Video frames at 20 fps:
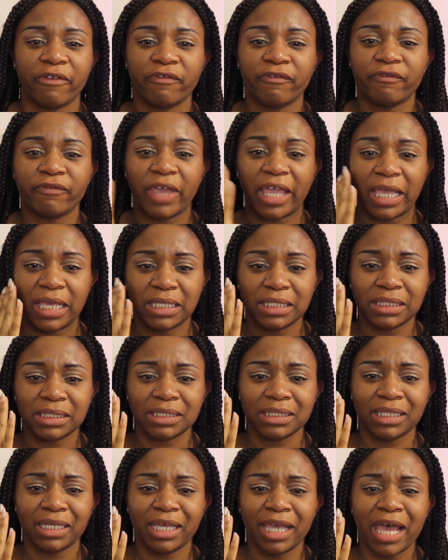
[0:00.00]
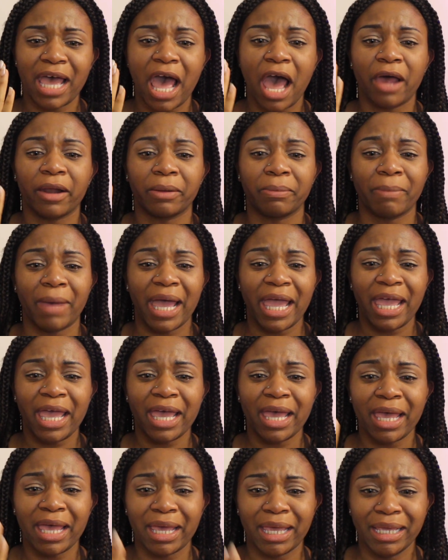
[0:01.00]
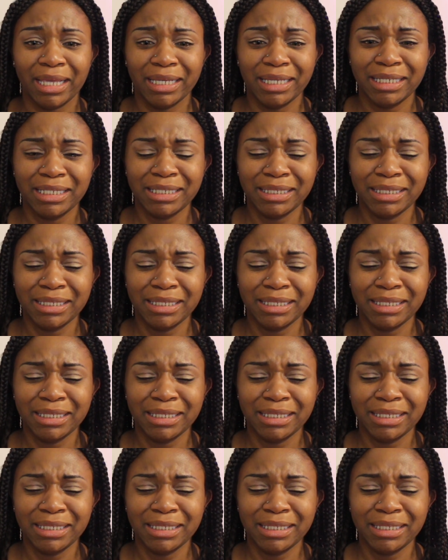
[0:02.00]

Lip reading: face out of my head.